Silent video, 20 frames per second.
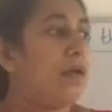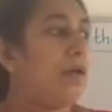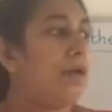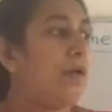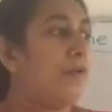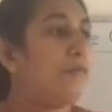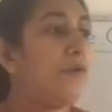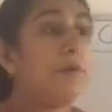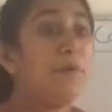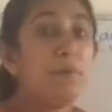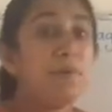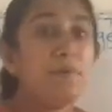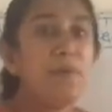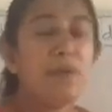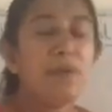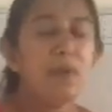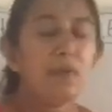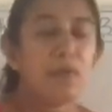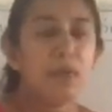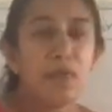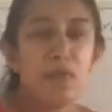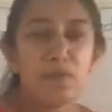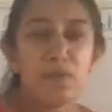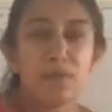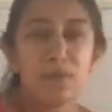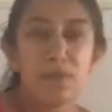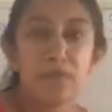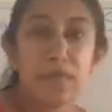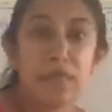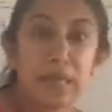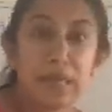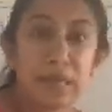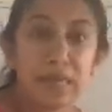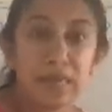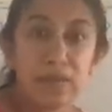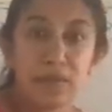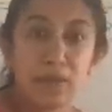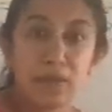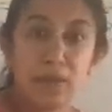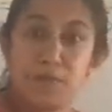from the beginning he was
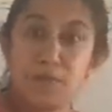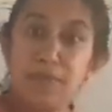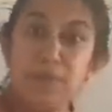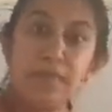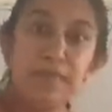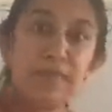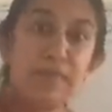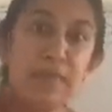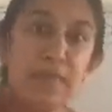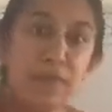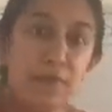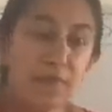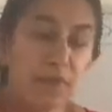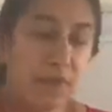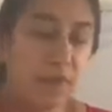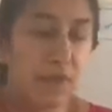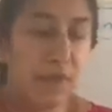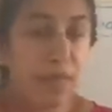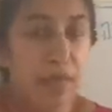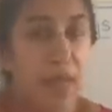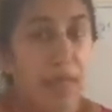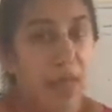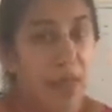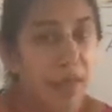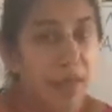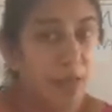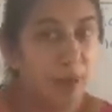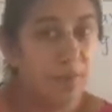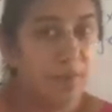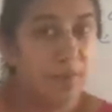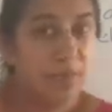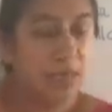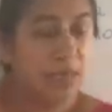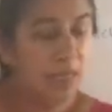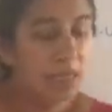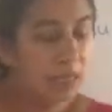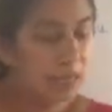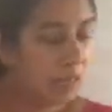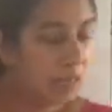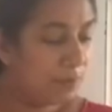against of this slavery, and after he
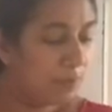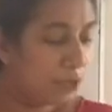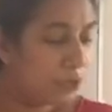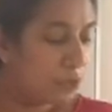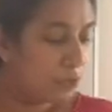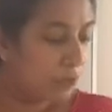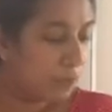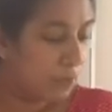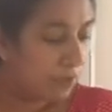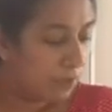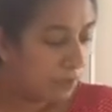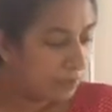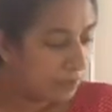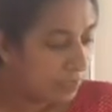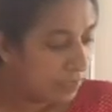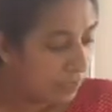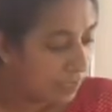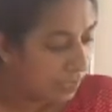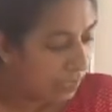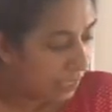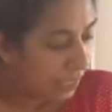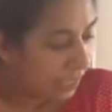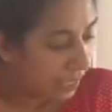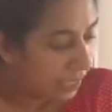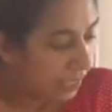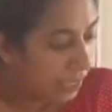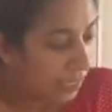came into power in